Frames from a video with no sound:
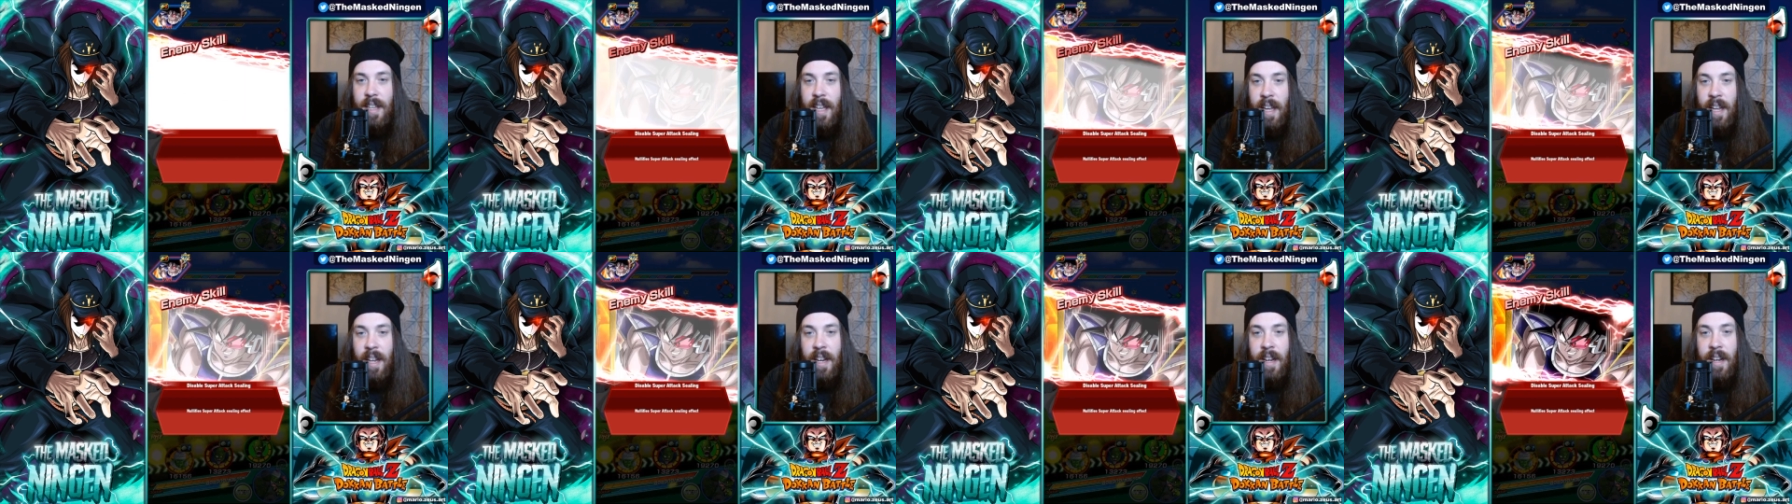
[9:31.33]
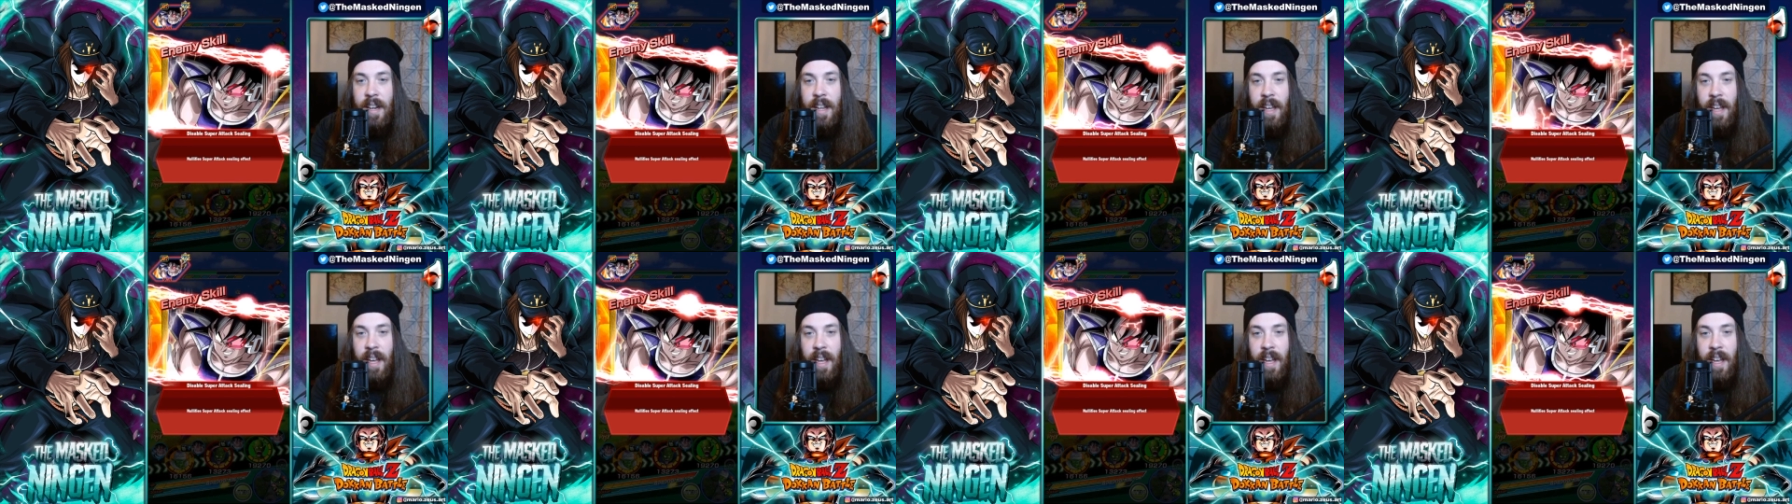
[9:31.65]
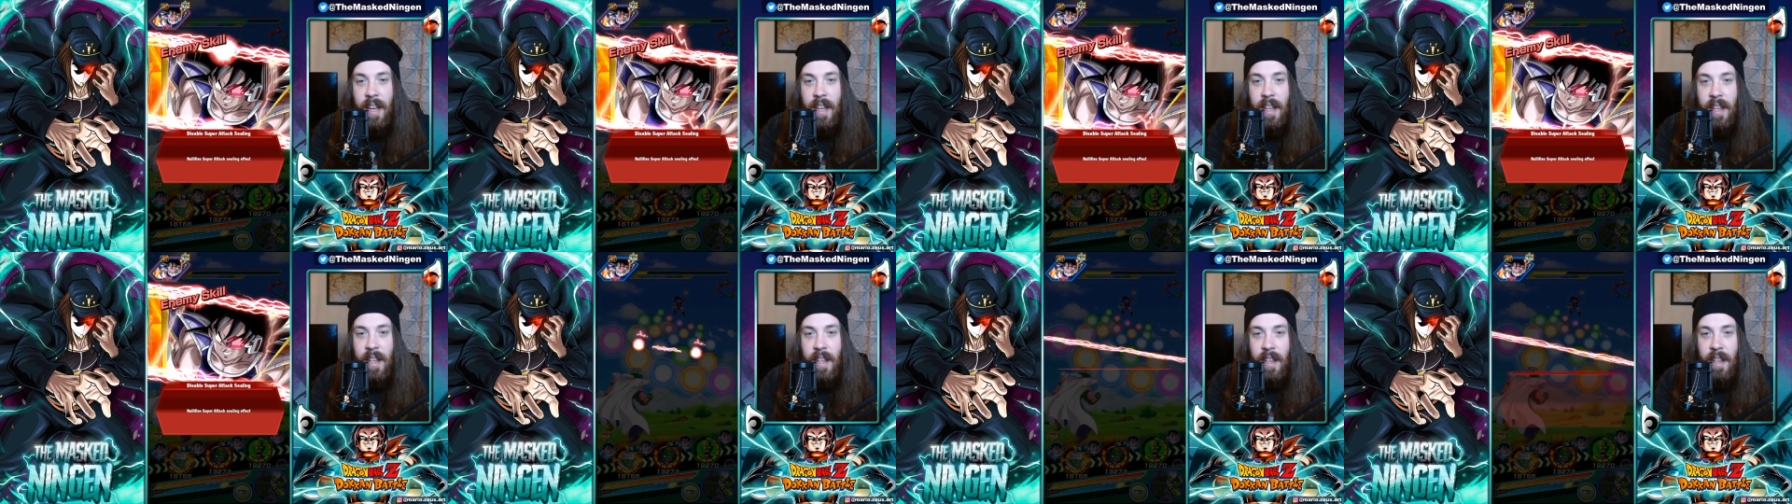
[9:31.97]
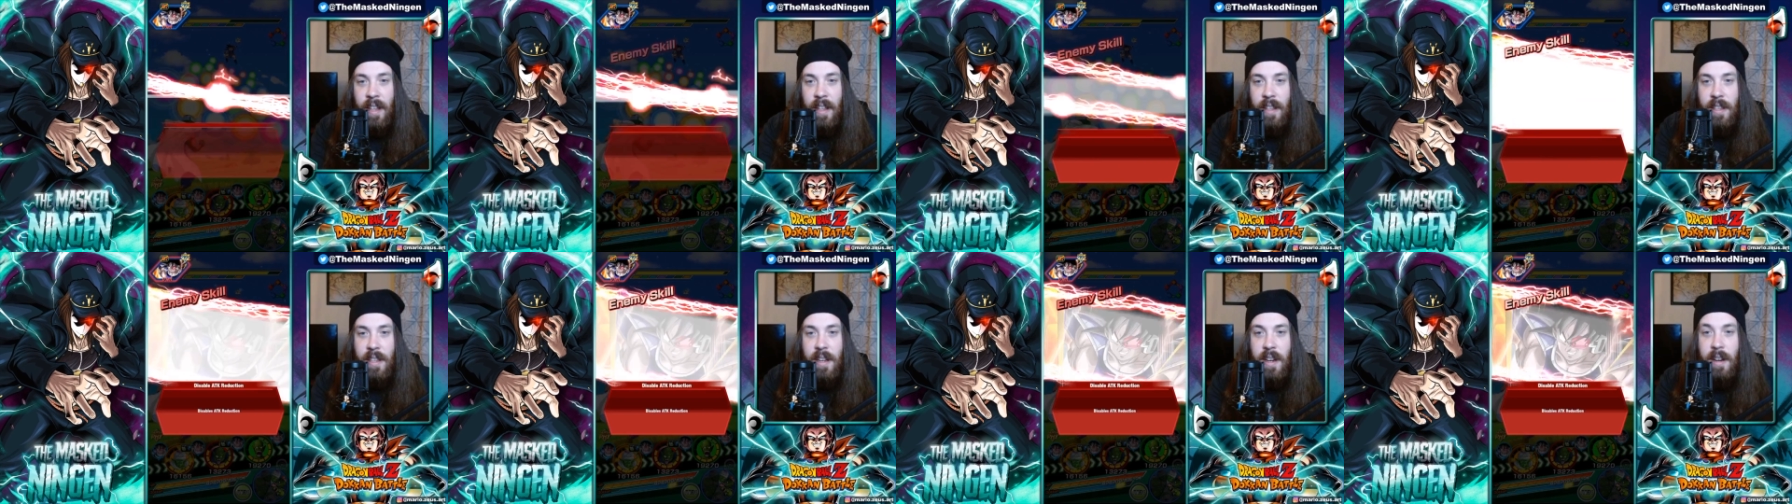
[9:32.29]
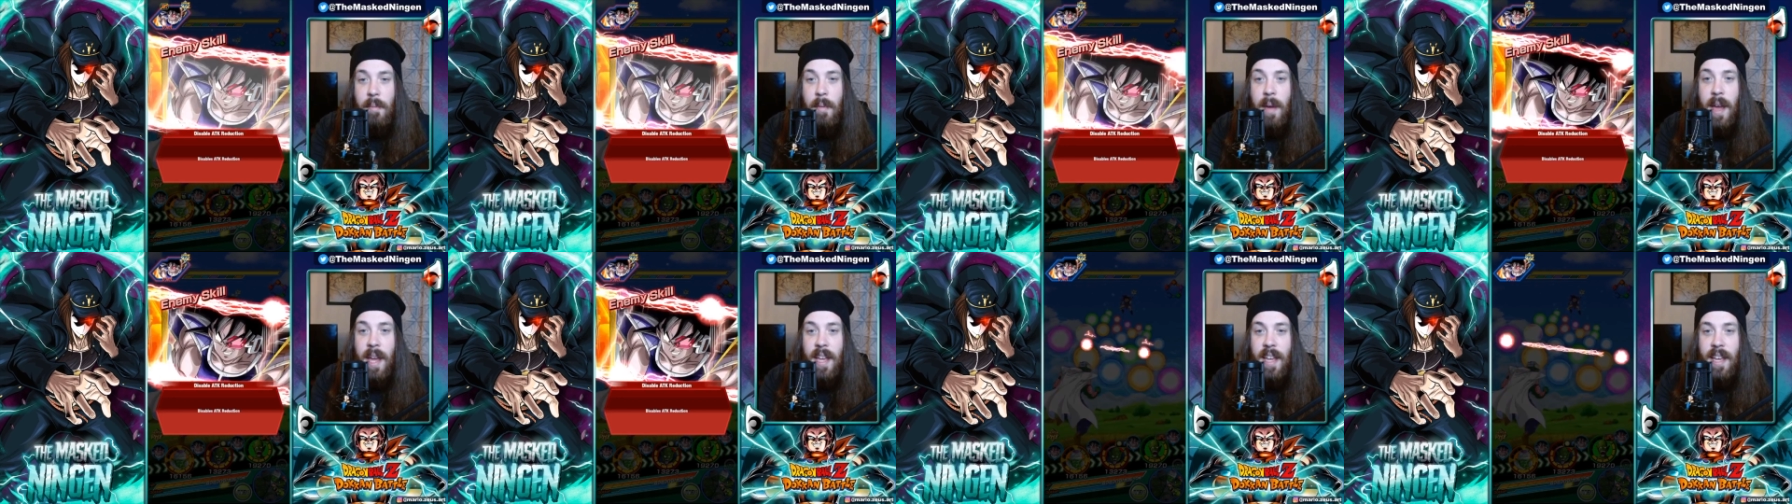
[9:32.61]
And uh, the
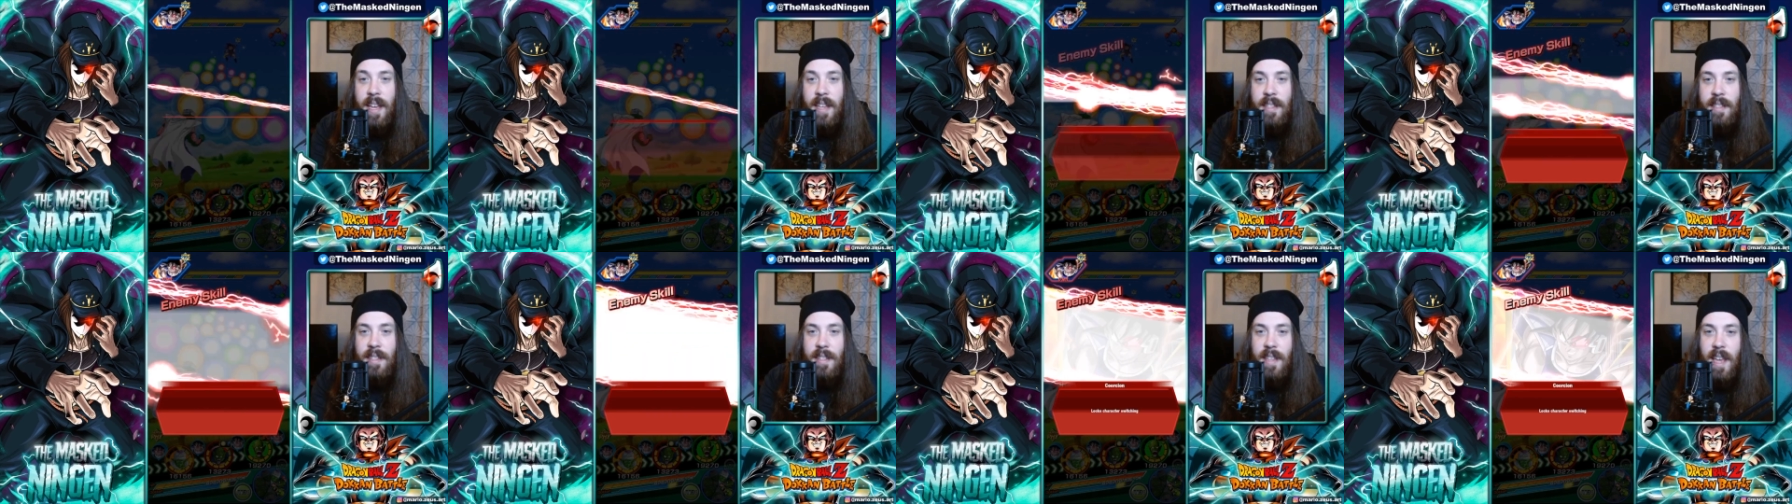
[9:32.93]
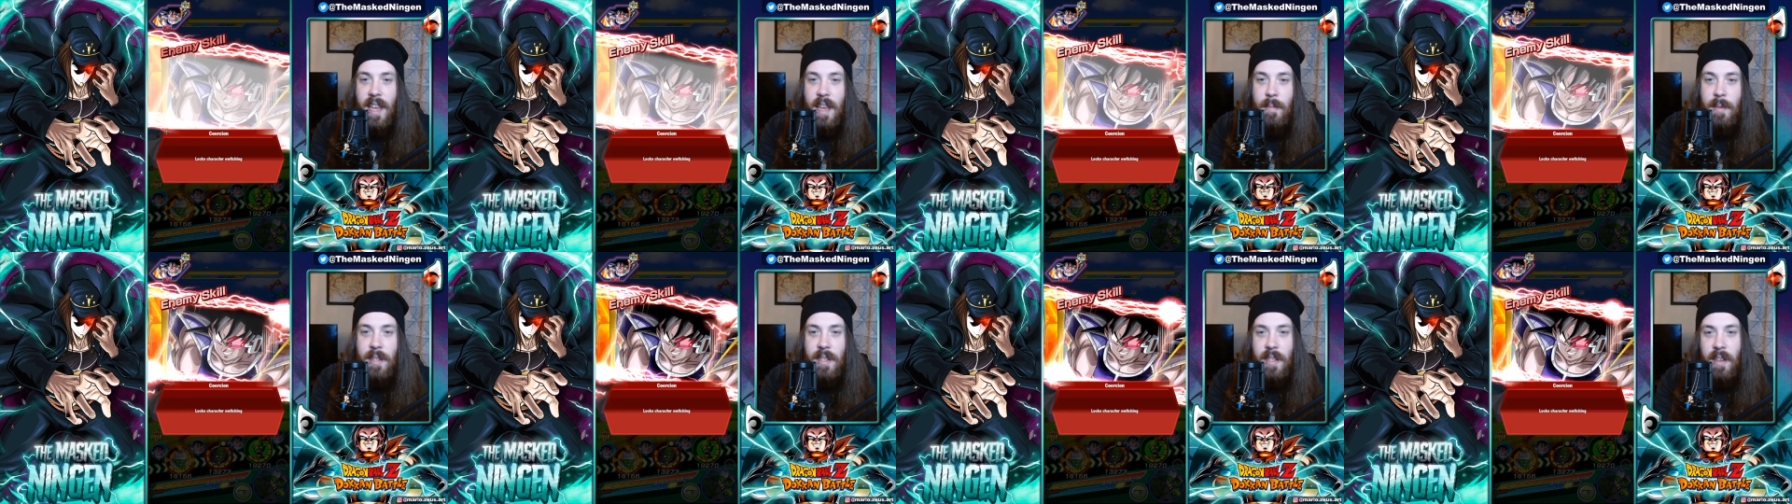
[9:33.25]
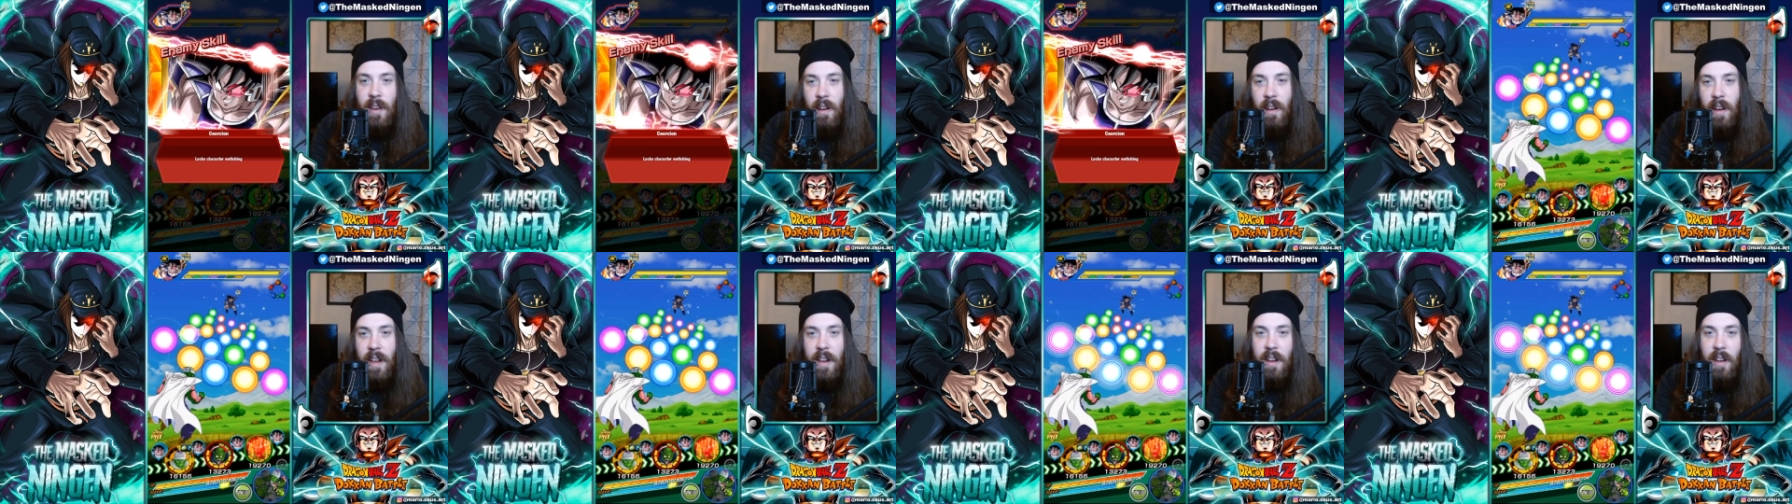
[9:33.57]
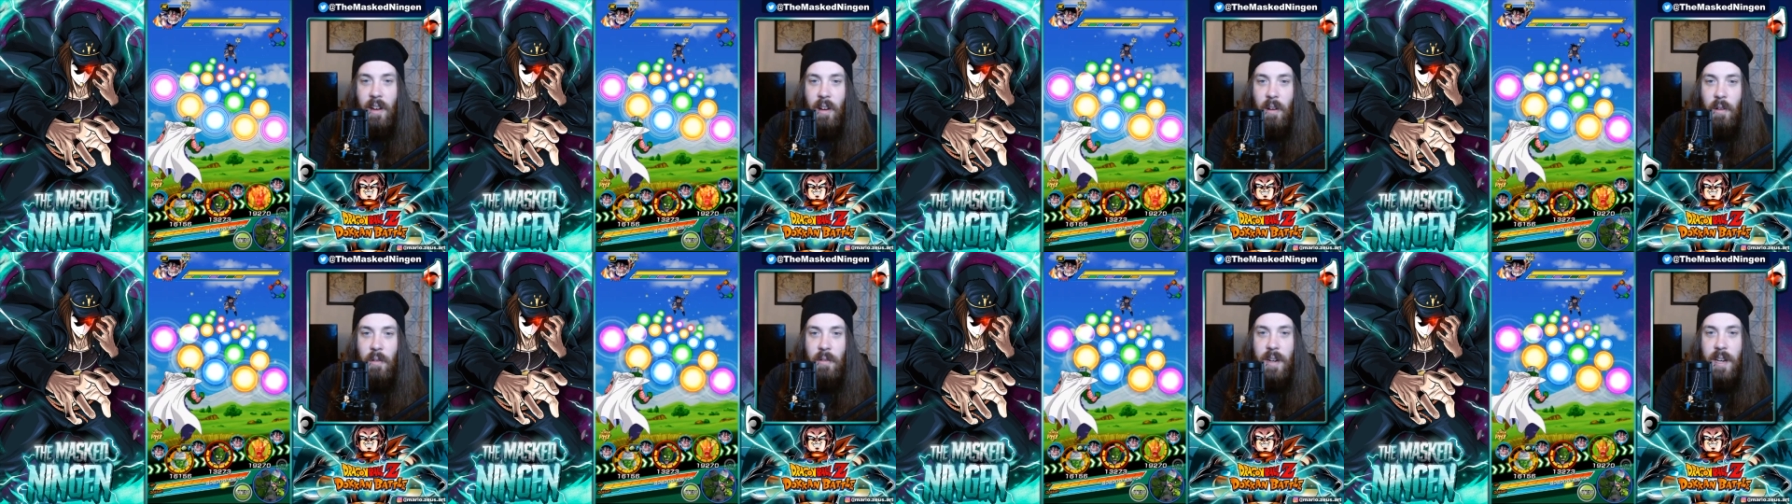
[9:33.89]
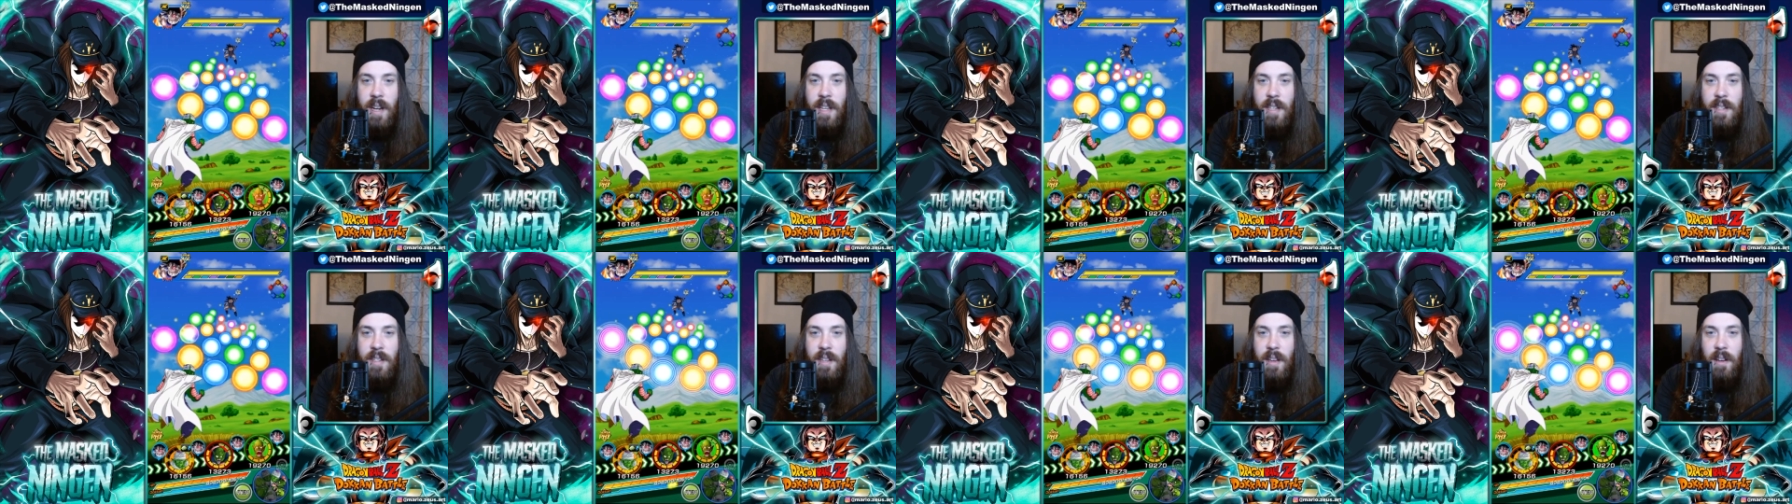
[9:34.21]
Namekians team is kind of
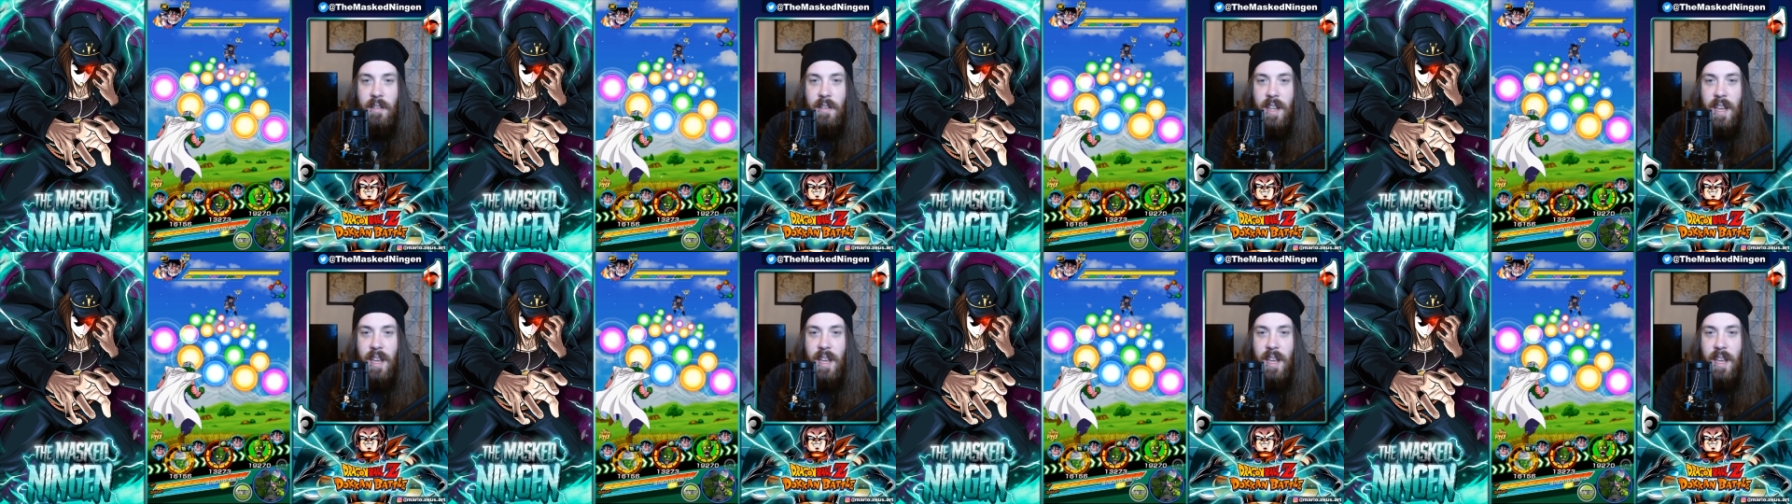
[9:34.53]
holding its own